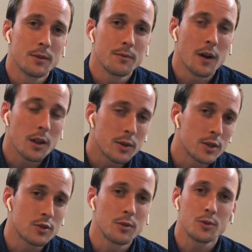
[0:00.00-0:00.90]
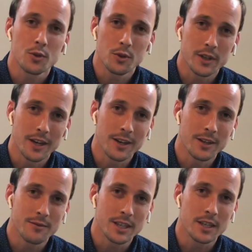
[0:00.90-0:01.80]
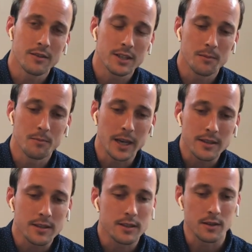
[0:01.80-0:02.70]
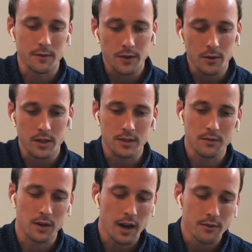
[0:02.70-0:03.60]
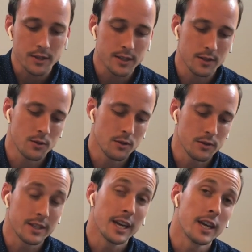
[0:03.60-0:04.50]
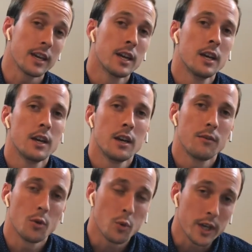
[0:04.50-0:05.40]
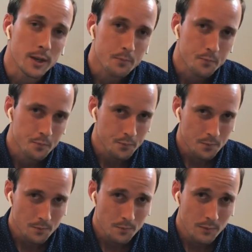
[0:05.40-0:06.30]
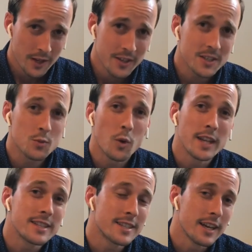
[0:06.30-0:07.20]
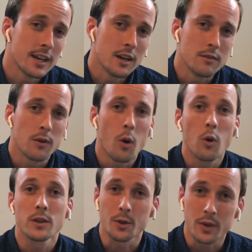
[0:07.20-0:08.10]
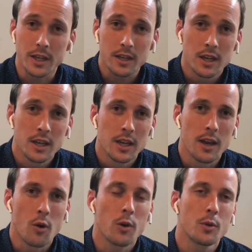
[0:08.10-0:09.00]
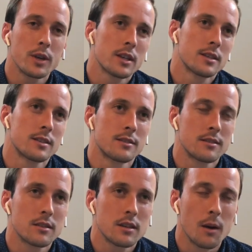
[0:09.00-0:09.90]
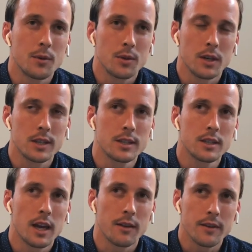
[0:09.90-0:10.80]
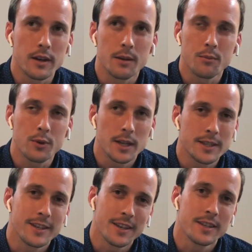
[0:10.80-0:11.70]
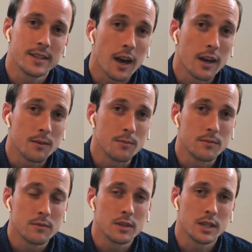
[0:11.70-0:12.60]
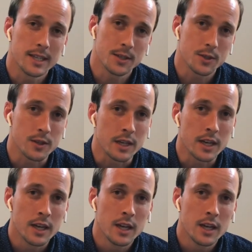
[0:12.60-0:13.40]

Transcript: following the scriptural narrative to give us a basis and a focus for every single day of the week. And this is Wednesday of Holy Week, and Holy Week has come to us at a very unprecedented time in history.